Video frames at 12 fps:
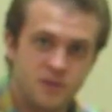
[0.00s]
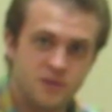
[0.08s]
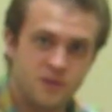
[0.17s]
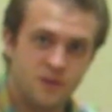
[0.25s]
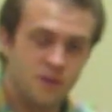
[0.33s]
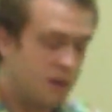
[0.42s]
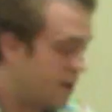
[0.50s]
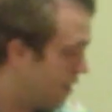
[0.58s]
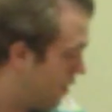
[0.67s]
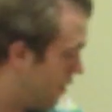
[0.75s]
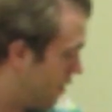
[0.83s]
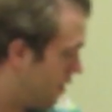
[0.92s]
So
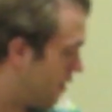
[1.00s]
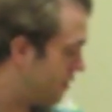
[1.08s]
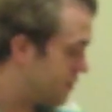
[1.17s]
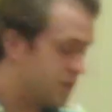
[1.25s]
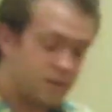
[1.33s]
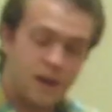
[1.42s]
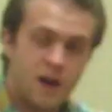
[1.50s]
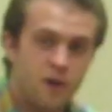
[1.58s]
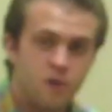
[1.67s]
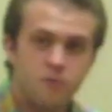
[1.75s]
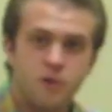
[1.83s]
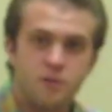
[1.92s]
this is an
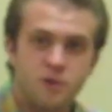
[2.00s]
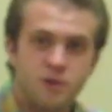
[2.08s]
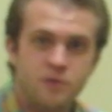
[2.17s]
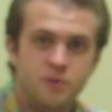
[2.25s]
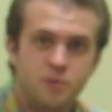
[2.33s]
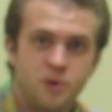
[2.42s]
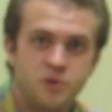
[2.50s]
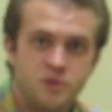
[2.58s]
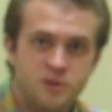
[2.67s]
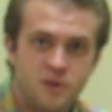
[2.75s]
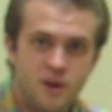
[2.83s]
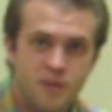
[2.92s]
at-home remedy for
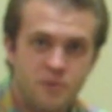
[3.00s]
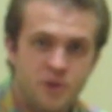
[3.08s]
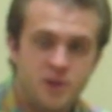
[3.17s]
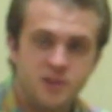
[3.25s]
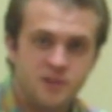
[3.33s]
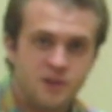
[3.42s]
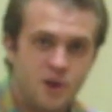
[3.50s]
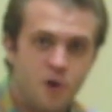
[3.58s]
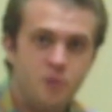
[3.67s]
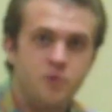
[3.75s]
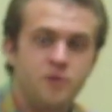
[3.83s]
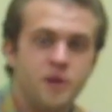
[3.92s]
post-neuter operations. I
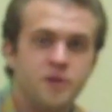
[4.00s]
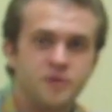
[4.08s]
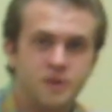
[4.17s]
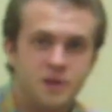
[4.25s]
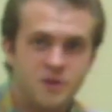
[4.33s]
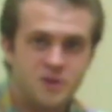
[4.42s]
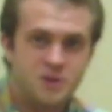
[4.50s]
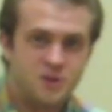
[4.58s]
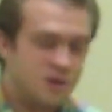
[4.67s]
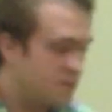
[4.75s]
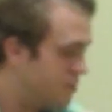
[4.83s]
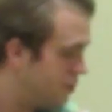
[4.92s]
hope you found the video
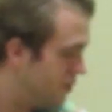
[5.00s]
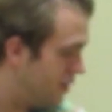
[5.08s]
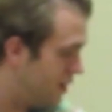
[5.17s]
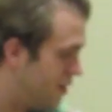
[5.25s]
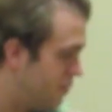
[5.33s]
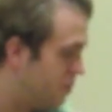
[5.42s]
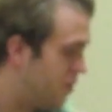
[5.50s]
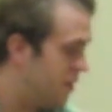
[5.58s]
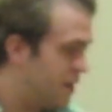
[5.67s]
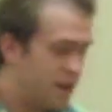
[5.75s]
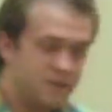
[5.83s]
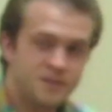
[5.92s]
enjoyable. I know Bowie
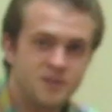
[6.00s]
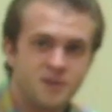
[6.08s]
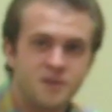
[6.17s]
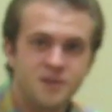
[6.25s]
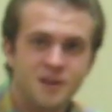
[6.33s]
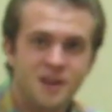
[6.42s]
has too.